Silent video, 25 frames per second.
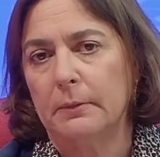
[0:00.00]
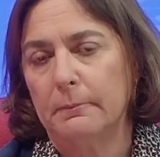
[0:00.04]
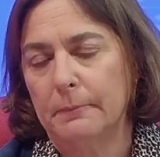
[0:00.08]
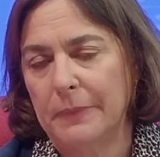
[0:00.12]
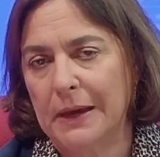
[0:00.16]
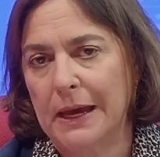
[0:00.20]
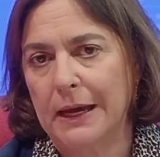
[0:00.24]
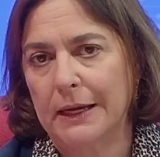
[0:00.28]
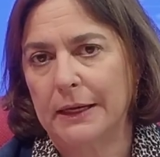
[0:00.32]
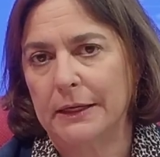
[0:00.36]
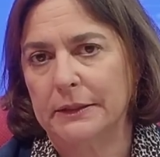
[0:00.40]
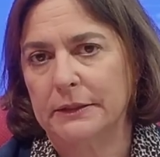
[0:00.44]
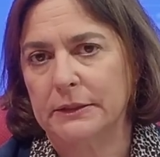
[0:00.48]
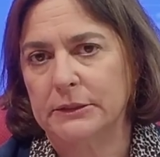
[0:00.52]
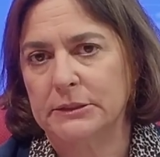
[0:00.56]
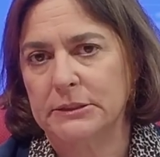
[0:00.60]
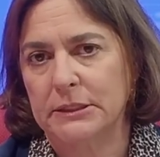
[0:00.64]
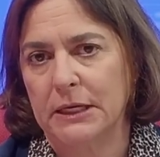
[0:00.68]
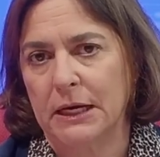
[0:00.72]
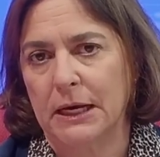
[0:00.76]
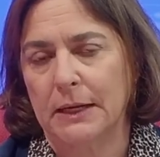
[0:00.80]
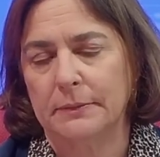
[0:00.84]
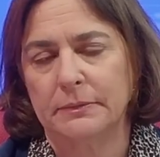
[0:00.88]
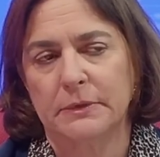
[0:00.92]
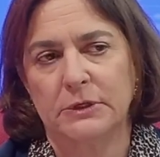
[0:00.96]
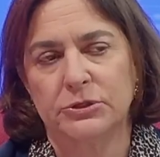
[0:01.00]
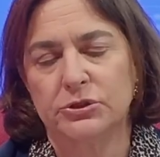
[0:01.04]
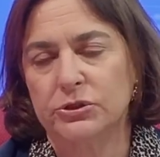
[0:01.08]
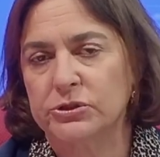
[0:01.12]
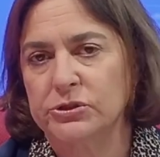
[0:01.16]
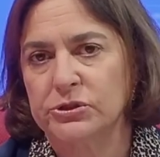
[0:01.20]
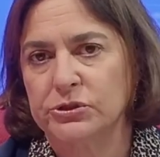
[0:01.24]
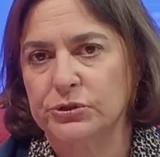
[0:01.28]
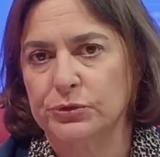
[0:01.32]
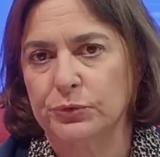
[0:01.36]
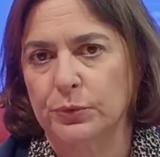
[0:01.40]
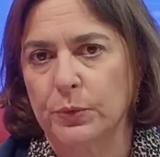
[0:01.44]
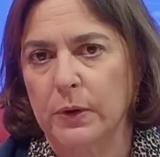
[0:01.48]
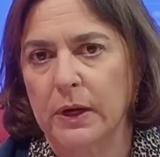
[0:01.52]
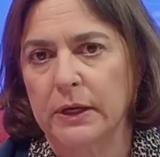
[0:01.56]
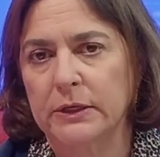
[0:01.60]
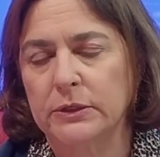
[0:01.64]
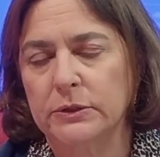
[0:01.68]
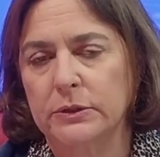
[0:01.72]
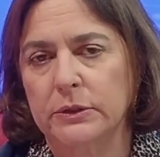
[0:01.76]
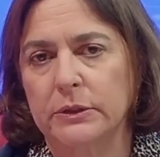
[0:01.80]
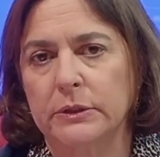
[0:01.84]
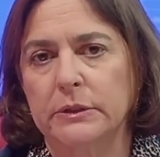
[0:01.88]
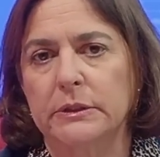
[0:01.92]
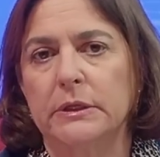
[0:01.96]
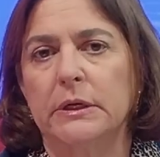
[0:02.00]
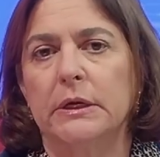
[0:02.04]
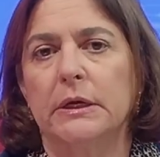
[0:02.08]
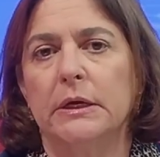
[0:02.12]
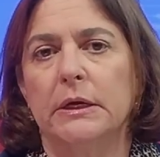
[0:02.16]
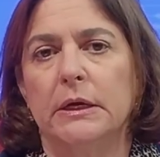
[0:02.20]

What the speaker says: Back at the time, they just surrendered.